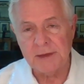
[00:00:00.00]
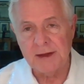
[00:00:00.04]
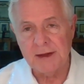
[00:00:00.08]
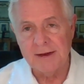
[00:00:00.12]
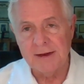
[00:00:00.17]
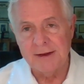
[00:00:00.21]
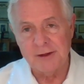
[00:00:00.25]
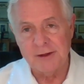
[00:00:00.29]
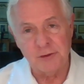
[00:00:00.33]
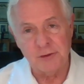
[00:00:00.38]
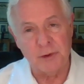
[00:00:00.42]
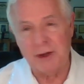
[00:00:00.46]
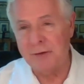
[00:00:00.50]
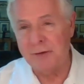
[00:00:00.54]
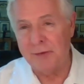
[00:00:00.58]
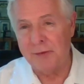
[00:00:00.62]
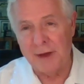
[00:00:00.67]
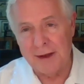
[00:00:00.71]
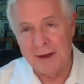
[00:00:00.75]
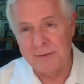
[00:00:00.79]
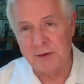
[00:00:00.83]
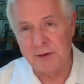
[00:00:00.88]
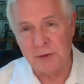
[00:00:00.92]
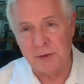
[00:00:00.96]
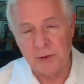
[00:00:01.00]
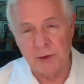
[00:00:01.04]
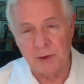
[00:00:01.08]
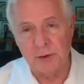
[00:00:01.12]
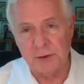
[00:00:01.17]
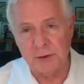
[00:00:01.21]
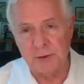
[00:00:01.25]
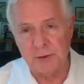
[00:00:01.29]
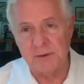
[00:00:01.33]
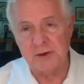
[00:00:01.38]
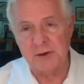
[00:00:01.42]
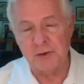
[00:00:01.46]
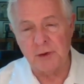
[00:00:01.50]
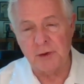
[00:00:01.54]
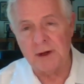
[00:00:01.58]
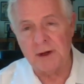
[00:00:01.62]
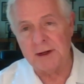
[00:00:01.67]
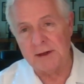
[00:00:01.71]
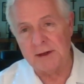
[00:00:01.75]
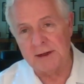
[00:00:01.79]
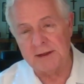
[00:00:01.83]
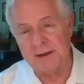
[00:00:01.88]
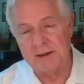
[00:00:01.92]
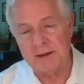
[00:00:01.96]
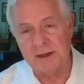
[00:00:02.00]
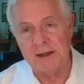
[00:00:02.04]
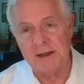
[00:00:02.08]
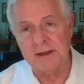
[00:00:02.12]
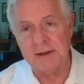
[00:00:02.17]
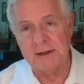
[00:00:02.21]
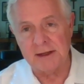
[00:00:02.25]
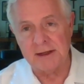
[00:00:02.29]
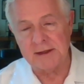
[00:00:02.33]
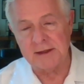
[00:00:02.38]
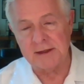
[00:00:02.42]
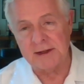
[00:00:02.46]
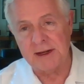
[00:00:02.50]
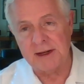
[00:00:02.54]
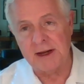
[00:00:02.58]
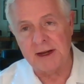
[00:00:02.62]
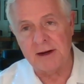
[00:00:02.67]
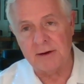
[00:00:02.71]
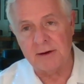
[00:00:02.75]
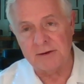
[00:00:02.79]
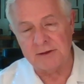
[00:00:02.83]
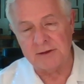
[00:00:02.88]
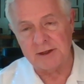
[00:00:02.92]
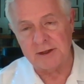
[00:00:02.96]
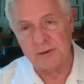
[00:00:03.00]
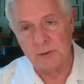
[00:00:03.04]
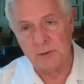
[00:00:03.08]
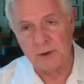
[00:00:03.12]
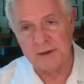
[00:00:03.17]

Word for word: 25 year old who is drug addicted and doesn't care and just